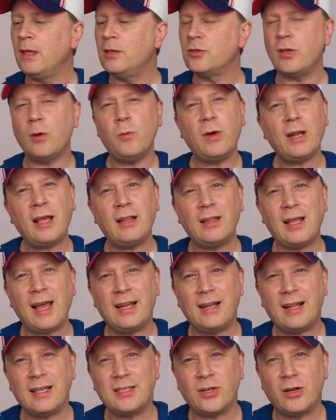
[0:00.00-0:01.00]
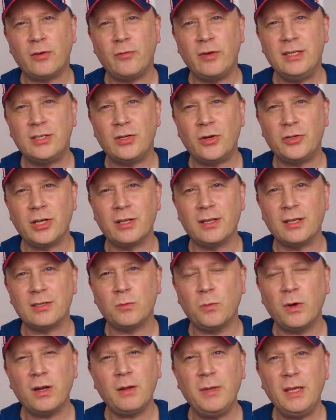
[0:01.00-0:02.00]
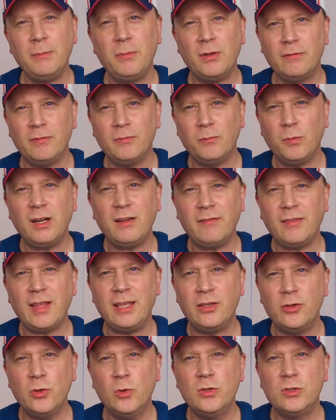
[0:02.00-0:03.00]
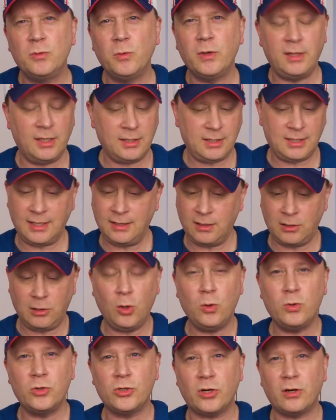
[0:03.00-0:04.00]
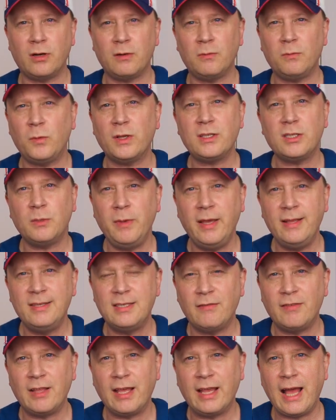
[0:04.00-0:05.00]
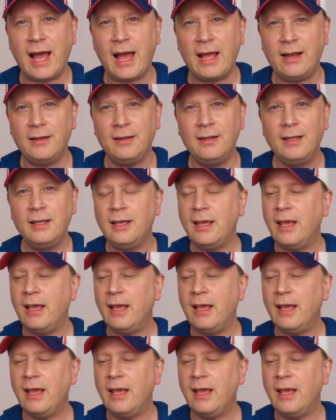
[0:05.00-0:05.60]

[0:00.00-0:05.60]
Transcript: So I went online and I started researching this. What are people, what have they used with this enclosure, and what speeds have they gotten?